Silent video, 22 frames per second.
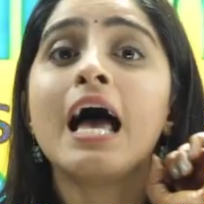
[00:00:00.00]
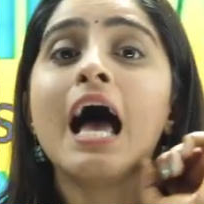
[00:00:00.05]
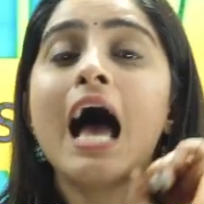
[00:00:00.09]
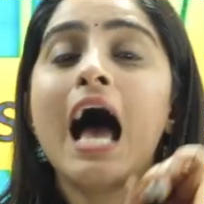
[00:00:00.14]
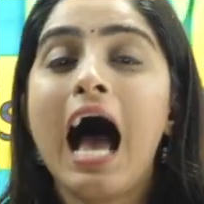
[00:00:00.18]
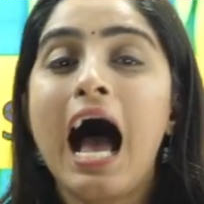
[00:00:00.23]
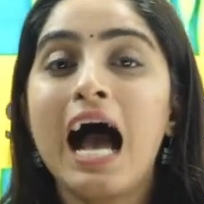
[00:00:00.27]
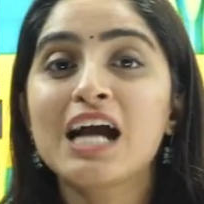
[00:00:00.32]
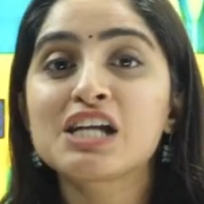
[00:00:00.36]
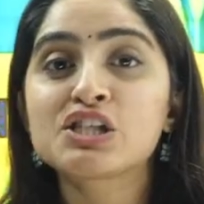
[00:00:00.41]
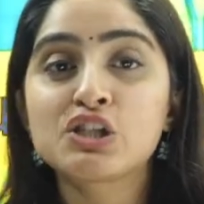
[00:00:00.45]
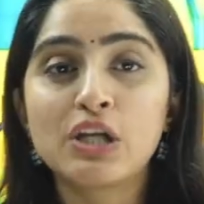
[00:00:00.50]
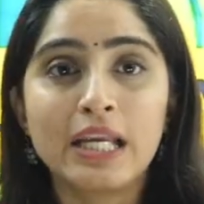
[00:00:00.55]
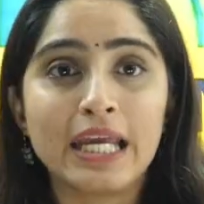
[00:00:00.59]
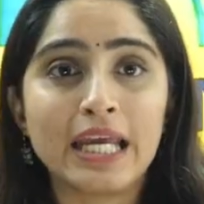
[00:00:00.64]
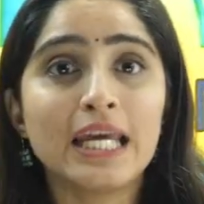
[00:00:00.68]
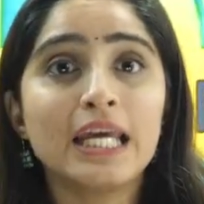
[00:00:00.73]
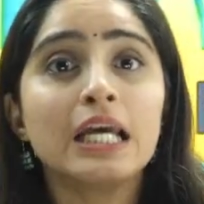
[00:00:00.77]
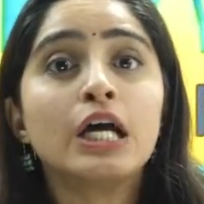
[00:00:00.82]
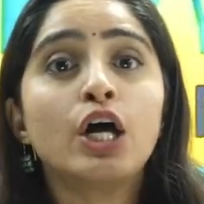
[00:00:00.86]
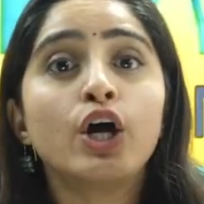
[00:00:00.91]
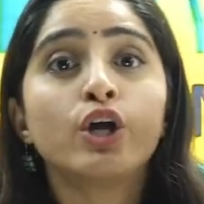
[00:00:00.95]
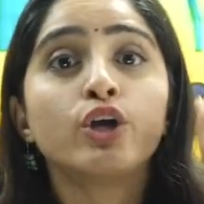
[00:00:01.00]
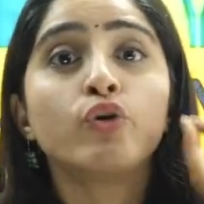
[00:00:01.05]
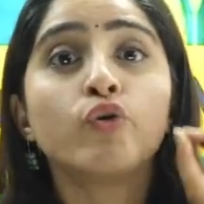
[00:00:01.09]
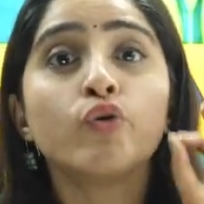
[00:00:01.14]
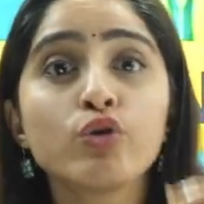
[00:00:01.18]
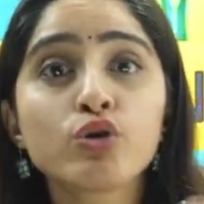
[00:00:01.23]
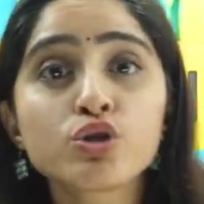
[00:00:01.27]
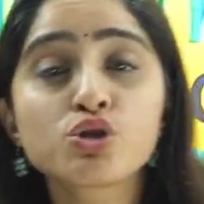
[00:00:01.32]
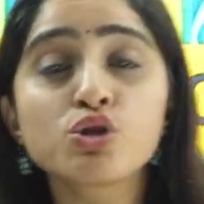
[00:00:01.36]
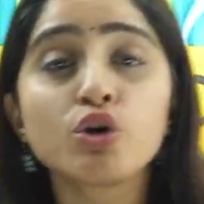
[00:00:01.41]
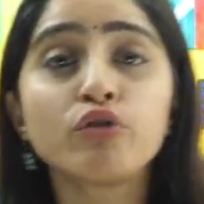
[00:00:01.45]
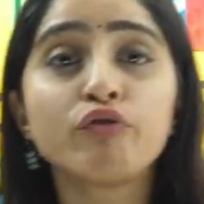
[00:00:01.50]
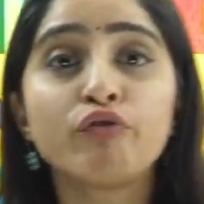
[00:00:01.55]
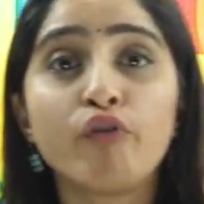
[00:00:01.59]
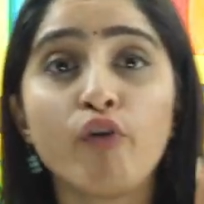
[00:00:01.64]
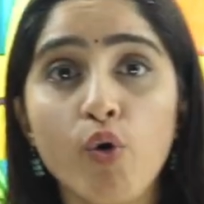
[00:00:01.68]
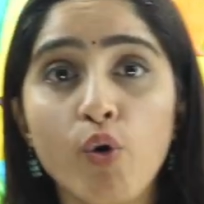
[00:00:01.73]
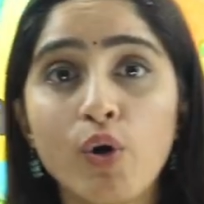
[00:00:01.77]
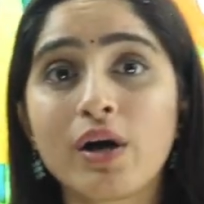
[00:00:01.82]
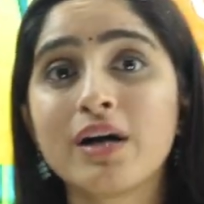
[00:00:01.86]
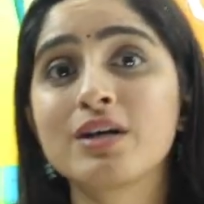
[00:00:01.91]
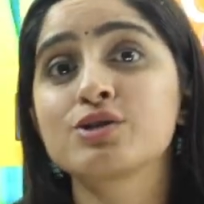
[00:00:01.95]
Actually, you should
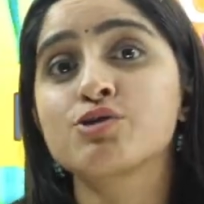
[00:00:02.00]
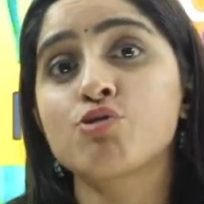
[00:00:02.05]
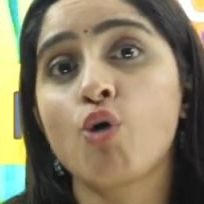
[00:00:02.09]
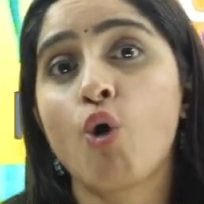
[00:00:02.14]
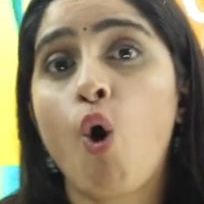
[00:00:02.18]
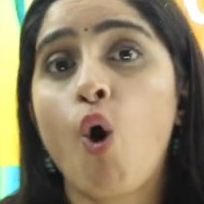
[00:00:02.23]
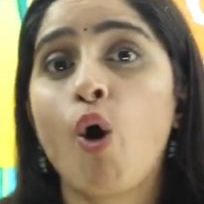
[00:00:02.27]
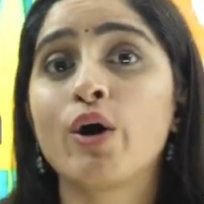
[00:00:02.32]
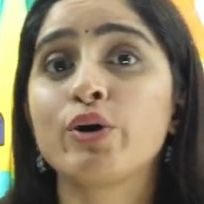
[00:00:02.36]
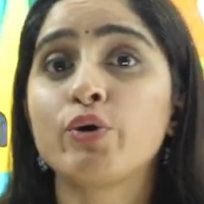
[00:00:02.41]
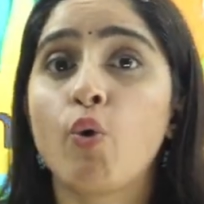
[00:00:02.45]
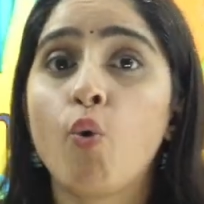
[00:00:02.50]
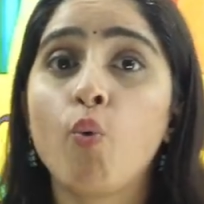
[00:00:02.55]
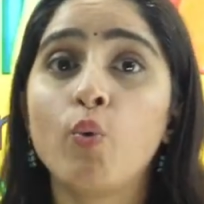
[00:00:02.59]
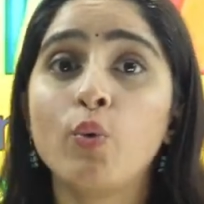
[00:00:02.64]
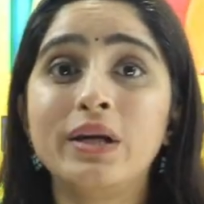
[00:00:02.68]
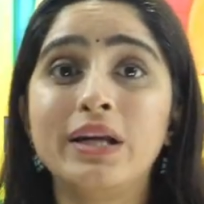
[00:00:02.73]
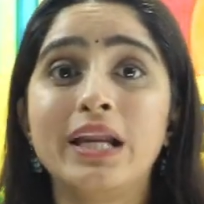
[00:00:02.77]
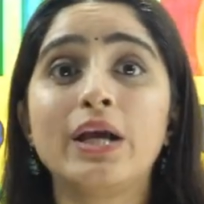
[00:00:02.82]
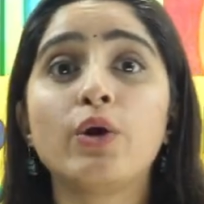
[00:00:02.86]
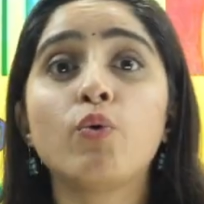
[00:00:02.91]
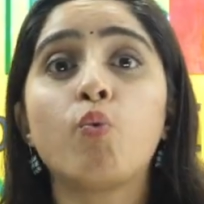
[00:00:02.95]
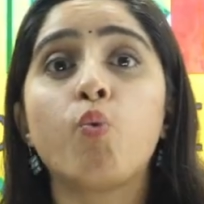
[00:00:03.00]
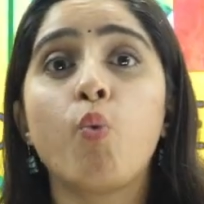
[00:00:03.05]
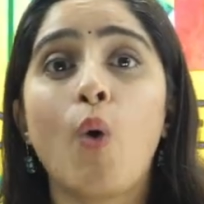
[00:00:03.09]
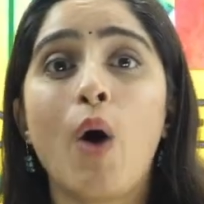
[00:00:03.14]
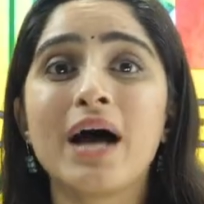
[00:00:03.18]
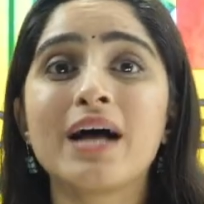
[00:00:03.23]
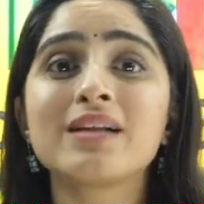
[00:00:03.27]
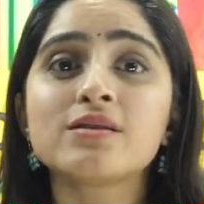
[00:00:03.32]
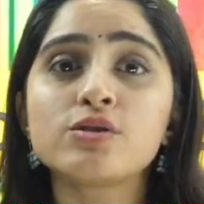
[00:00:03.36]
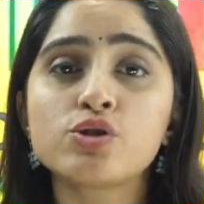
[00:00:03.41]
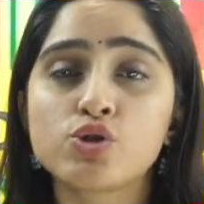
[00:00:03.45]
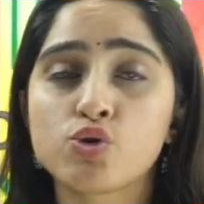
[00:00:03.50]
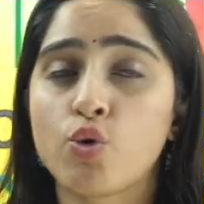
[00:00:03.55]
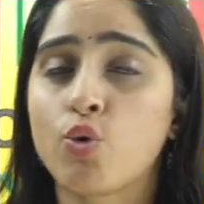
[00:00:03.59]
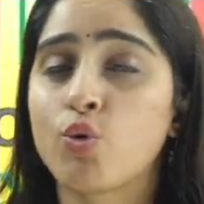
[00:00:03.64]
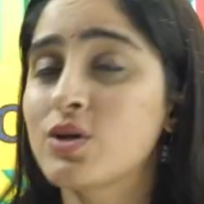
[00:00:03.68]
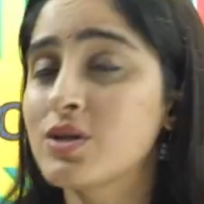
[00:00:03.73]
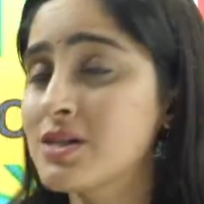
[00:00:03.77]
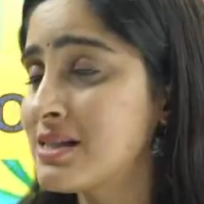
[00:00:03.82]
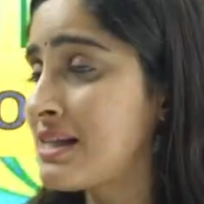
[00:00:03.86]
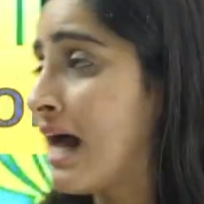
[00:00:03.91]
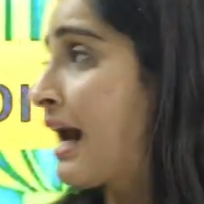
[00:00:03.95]
focus on only one
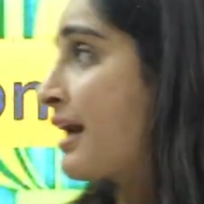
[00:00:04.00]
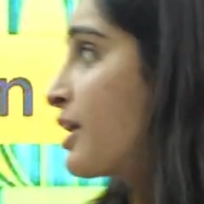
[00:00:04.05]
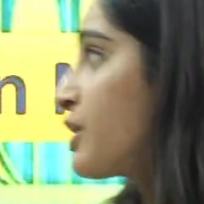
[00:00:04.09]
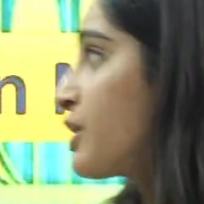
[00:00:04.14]
source, that